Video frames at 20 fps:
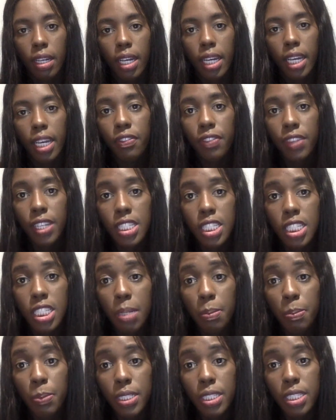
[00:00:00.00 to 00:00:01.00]
If this is
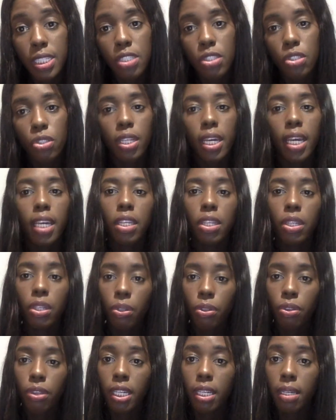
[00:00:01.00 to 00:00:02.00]
a procedure that
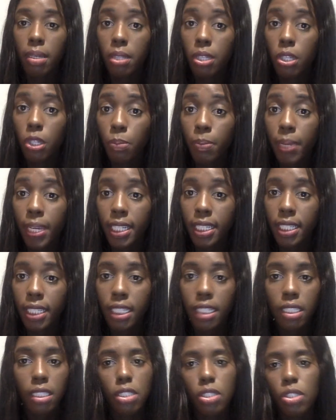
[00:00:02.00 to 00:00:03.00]
you think you may
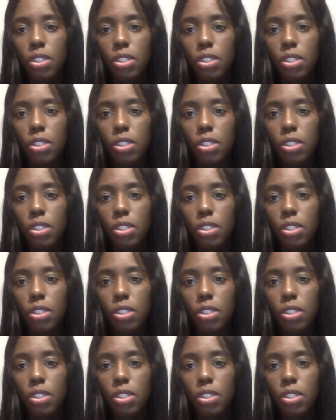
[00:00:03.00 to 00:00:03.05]
need,